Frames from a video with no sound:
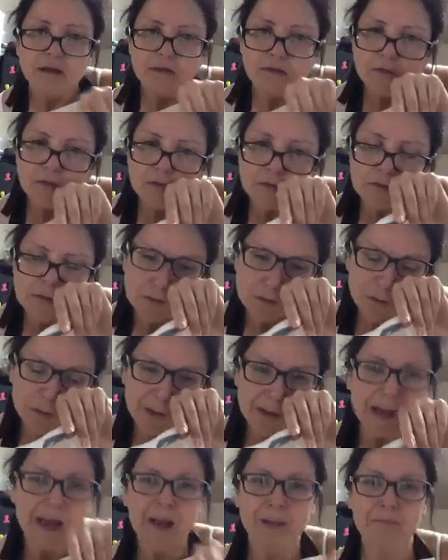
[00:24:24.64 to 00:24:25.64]
Ooh,
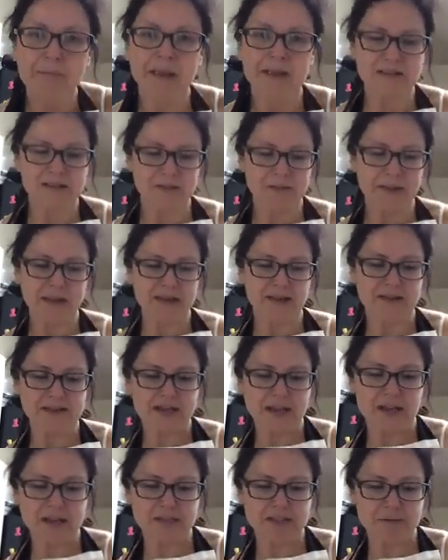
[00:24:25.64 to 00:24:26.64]
a men's make and
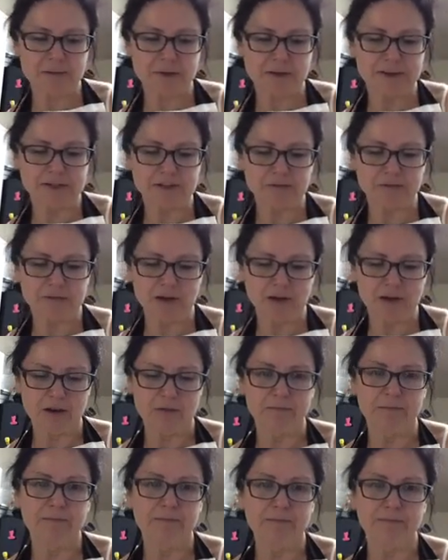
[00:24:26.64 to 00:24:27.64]
take spice rub.